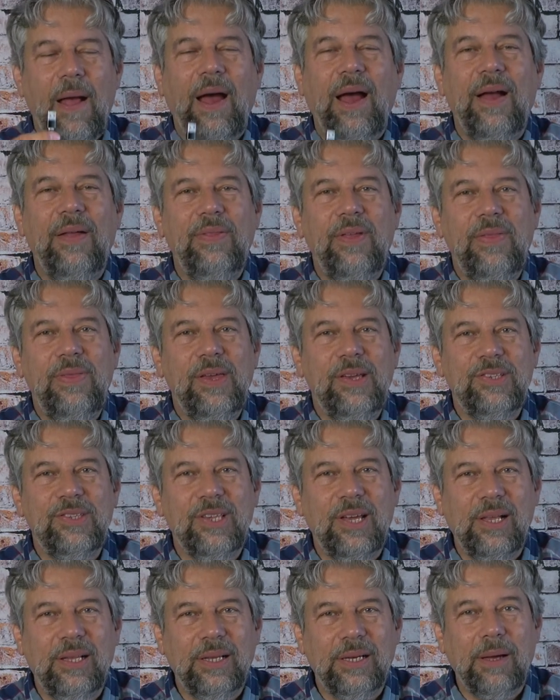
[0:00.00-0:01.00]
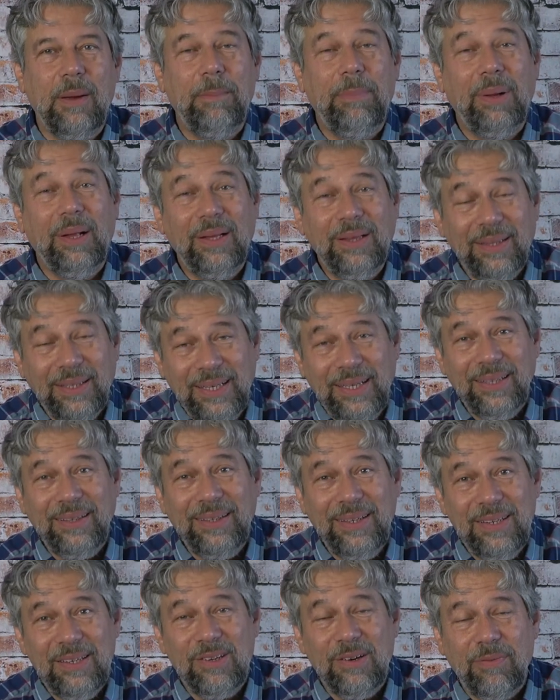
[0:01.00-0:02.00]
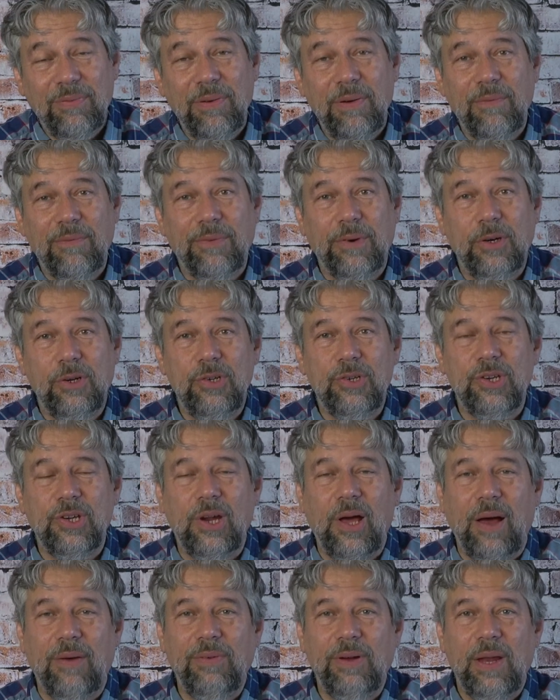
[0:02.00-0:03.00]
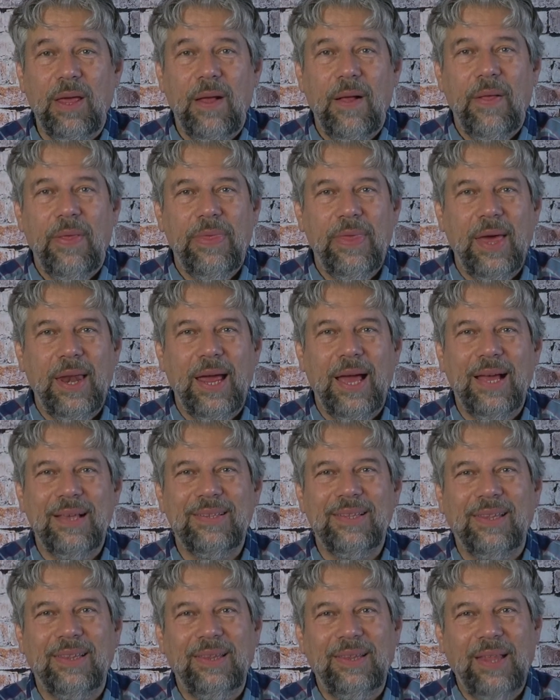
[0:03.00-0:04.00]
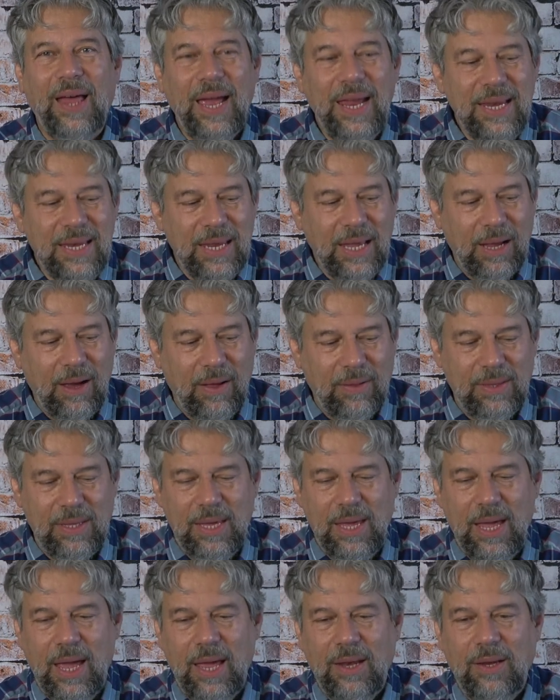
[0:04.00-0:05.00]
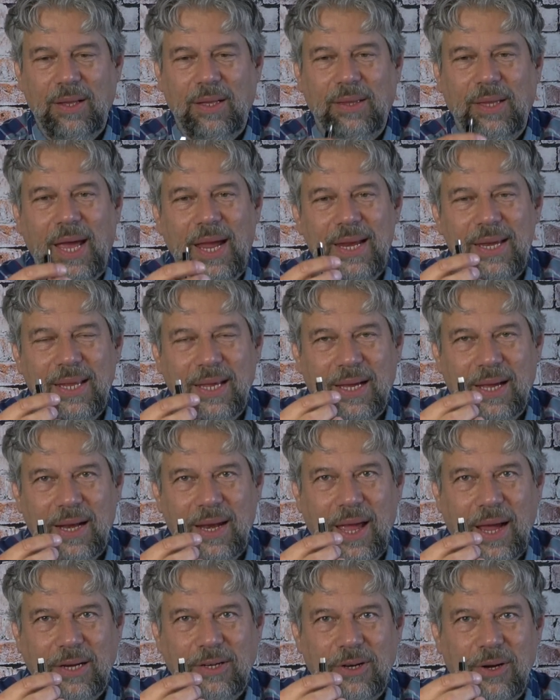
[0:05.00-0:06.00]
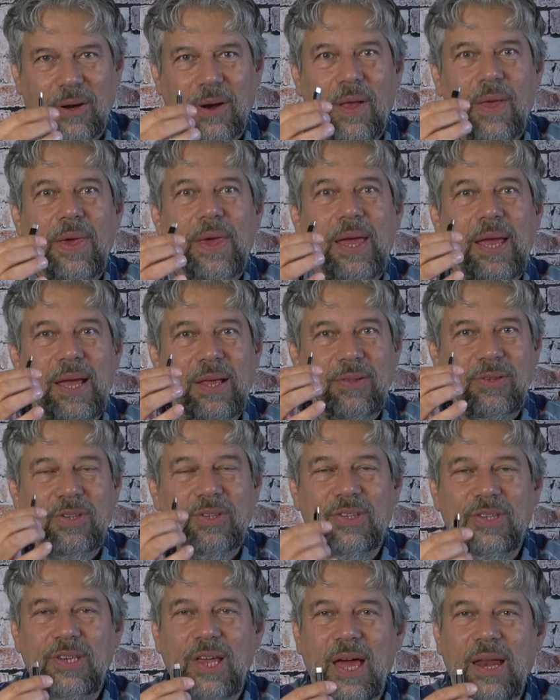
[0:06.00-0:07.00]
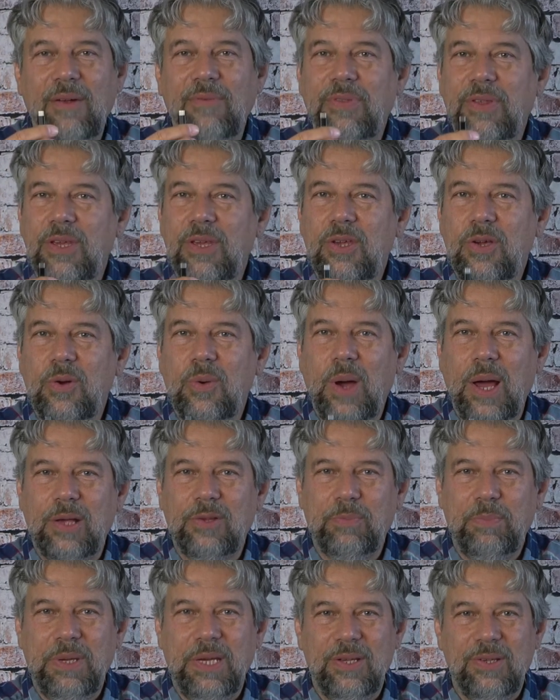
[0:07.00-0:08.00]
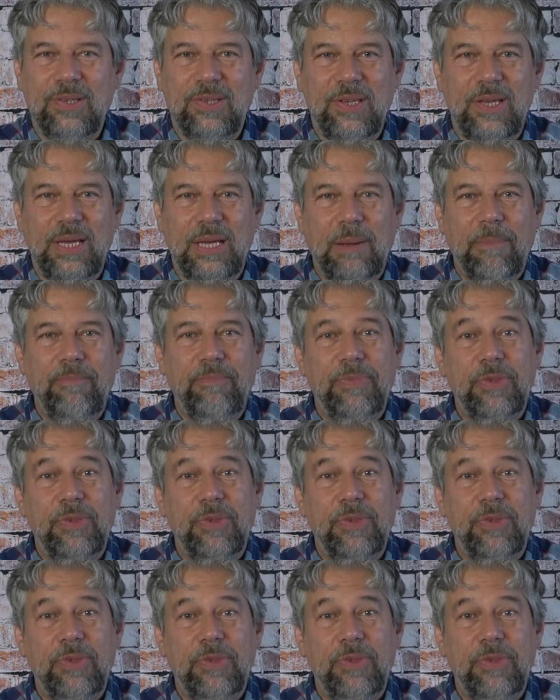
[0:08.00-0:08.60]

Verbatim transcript: and then they sell a completely different version of it that has lightning on the end, a lightning connector, instead of the USB C.